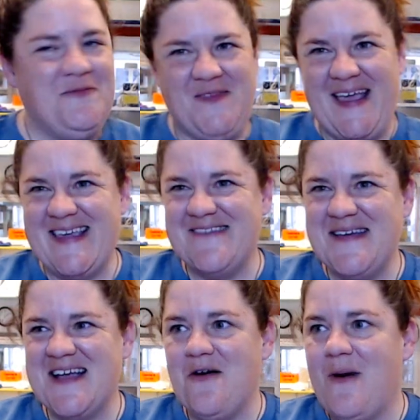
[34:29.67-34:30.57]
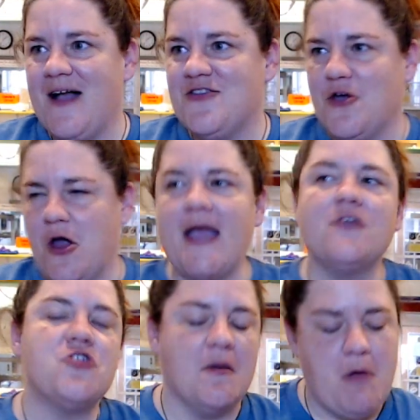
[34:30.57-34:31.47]
Thank you, Eagle Watcher
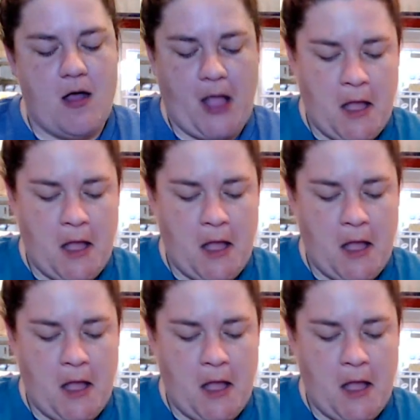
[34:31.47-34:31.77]
and Shambali.